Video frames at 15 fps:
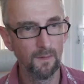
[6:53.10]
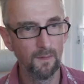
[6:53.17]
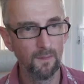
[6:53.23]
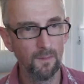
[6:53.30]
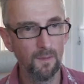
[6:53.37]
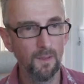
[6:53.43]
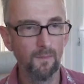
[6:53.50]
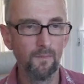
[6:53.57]

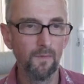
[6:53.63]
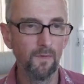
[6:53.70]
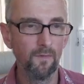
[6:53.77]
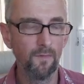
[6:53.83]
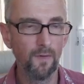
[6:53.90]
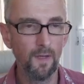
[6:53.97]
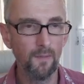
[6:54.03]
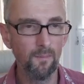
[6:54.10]
well, the
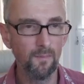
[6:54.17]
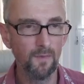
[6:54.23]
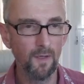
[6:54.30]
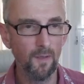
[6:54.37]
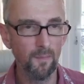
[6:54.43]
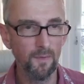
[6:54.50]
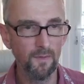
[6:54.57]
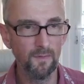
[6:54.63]
frame
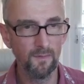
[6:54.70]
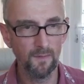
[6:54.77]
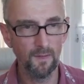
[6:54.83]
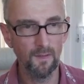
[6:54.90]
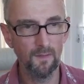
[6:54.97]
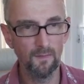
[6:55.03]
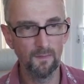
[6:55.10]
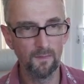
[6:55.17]
type
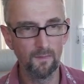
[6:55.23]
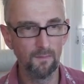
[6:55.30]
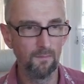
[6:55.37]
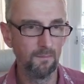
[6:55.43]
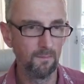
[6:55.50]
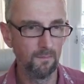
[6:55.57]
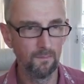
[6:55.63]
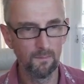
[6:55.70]
is
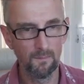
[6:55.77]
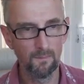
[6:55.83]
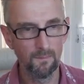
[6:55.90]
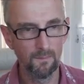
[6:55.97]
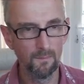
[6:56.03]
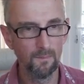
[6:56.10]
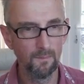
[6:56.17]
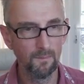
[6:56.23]

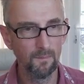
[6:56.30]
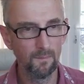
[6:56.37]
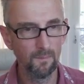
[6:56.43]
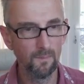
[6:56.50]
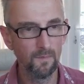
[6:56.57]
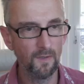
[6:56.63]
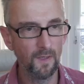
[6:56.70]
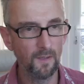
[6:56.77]

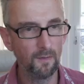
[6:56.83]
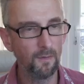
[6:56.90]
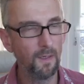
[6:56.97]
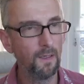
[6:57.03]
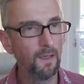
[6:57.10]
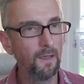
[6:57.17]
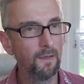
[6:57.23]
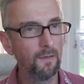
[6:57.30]
set
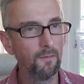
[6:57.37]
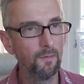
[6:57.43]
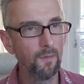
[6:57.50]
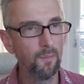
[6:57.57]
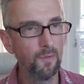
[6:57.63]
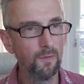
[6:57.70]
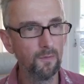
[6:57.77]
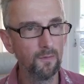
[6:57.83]
correctly. I could
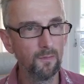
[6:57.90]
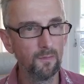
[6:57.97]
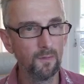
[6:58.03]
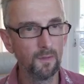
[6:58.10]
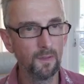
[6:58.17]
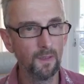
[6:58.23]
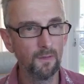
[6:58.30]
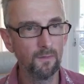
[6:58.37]
reboot.
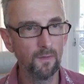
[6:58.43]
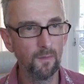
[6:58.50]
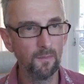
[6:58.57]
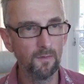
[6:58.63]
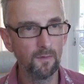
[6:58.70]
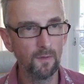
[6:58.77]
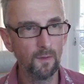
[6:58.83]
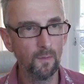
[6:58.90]
Okay, so I'm
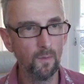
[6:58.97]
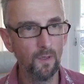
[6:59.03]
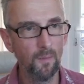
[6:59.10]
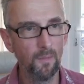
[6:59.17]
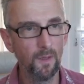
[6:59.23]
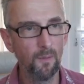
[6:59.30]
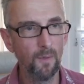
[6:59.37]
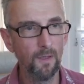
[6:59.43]
just going to work
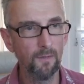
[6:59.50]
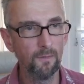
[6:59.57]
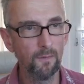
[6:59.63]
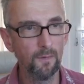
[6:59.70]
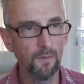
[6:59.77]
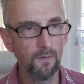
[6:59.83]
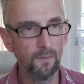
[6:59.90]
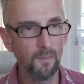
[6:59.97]
my way through
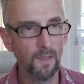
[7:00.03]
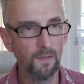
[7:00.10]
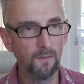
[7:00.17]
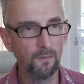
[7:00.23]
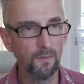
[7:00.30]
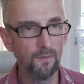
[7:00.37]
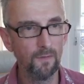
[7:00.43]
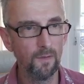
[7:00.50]
these
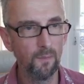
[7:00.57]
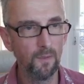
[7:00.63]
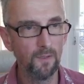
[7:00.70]
mandatory firmware